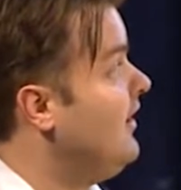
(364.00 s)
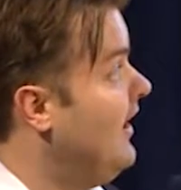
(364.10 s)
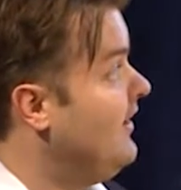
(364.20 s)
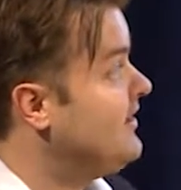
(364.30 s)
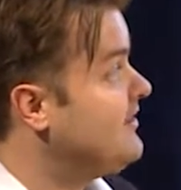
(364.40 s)

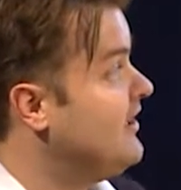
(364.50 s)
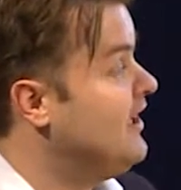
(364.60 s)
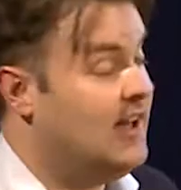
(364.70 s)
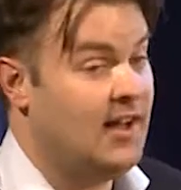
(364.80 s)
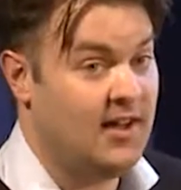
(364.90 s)
And this
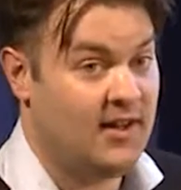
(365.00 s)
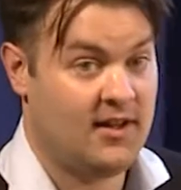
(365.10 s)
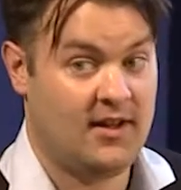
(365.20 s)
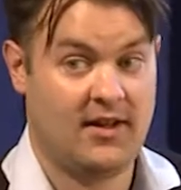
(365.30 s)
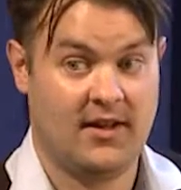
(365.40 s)

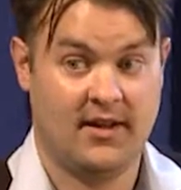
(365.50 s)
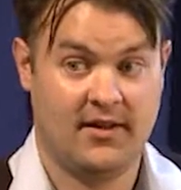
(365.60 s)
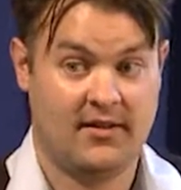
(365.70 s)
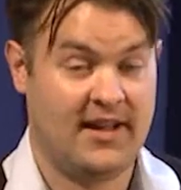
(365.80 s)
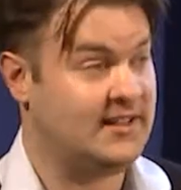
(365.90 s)

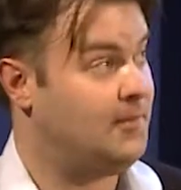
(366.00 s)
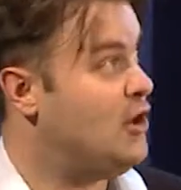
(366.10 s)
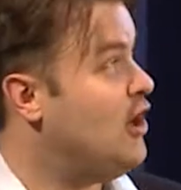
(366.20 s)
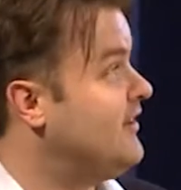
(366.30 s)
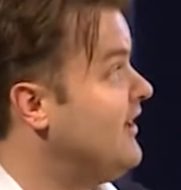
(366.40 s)

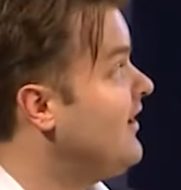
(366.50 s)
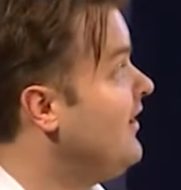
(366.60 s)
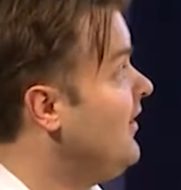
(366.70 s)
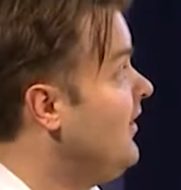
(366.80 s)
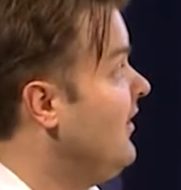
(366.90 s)
antibiotic
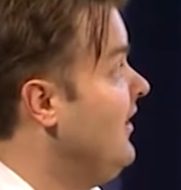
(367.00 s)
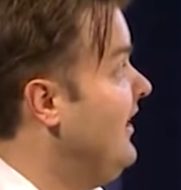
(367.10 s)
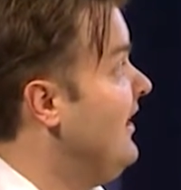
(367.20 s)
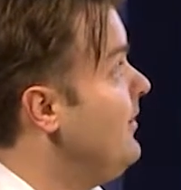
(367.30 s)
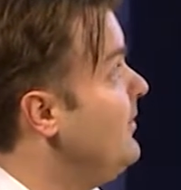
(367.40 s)

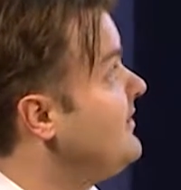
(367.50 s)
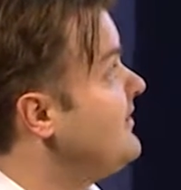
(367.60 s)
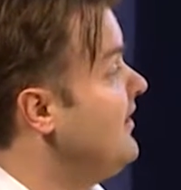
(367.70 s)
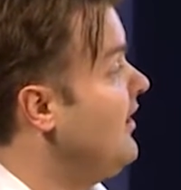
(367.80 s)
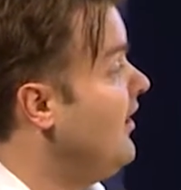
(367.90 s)
inhibits
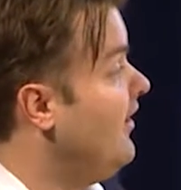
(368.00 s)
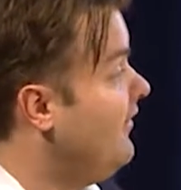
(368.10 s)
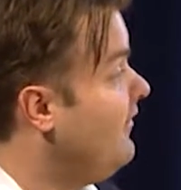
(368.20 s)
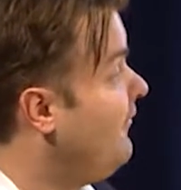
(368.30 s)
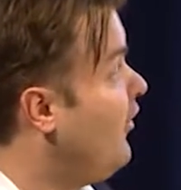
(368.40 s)
the
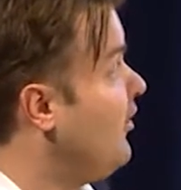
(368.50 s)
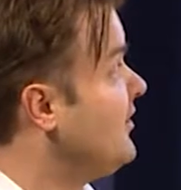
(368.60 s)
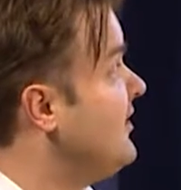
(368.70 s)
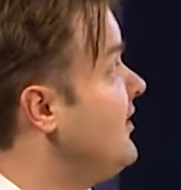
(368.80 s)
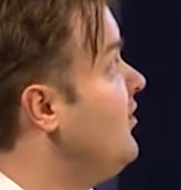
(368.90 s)

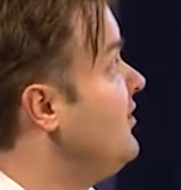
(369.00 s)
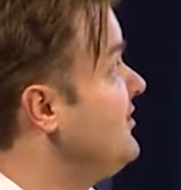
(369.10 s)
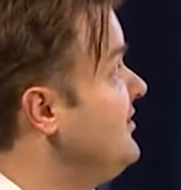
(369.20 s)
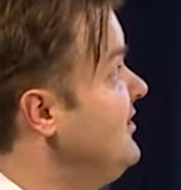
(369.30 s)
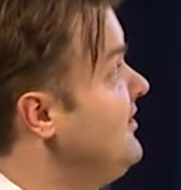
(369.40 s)
fungus that
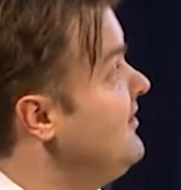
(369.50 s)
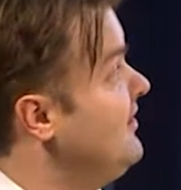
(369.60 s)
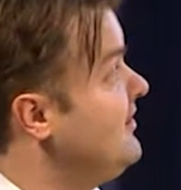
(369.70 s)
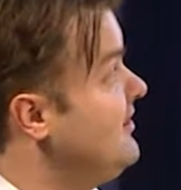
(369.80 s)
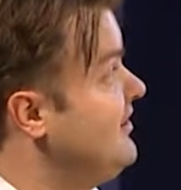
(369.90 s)
causes
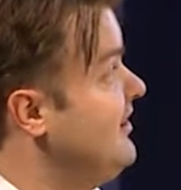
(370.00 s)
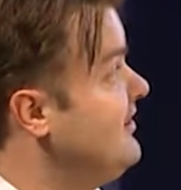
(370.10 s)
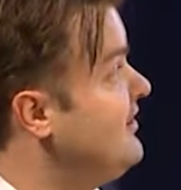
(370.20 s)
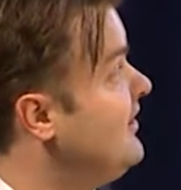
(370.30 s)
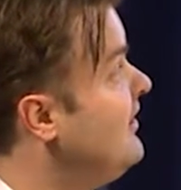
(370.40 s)
this
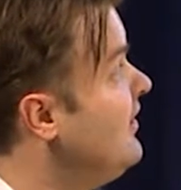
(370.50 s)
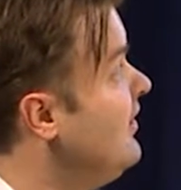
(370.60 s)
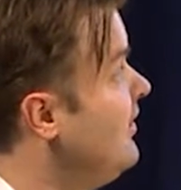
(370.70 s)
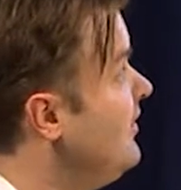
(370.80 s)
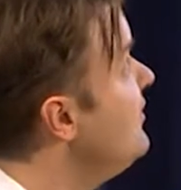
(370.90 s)
disease.
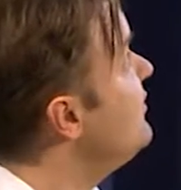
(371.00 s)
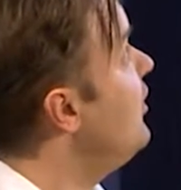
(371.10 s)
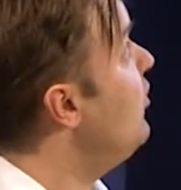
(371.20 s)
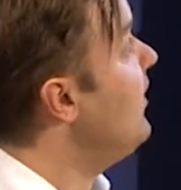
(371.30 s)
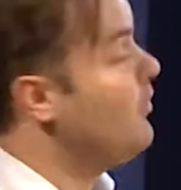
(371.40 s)

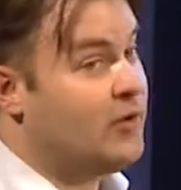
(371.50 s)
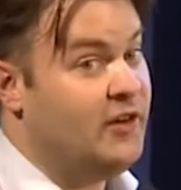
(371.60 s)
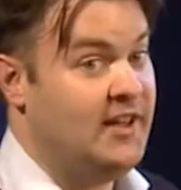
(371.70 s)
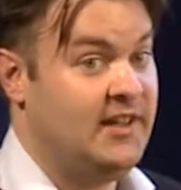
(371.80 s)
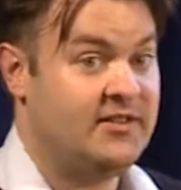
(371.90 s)
So we're
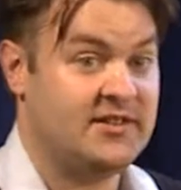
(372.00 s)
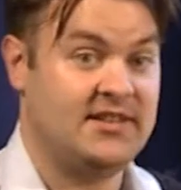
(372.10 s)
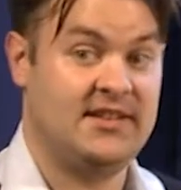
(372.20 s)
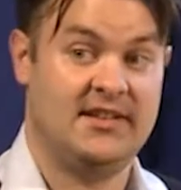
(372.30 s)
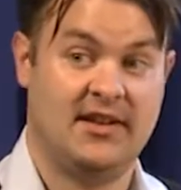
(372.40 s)
really
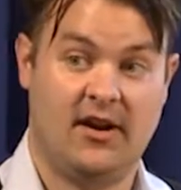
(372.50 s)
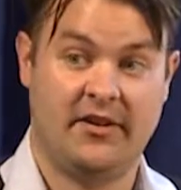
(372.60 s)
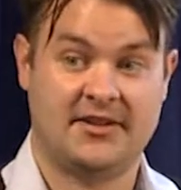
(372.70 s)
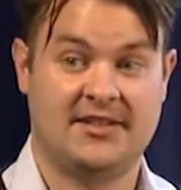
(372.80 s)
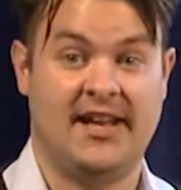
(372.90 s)
interested in
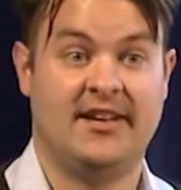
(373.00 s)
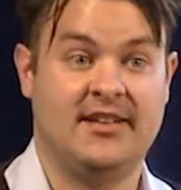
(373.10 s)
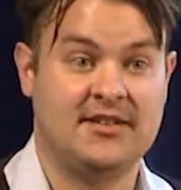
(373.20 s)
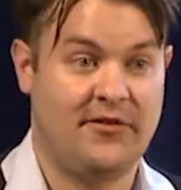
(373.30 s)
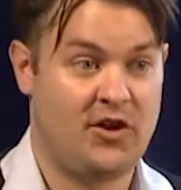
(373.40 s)
understanding
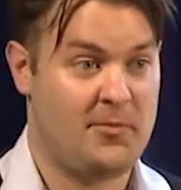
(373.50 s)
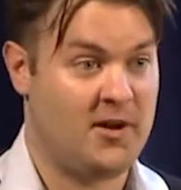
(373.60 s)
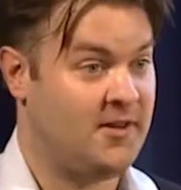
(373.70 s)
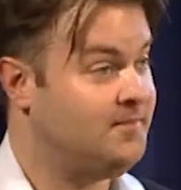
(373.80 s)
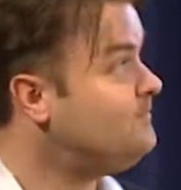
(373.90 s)
this
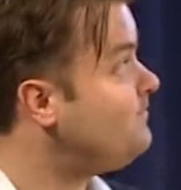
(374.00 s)
phenomenon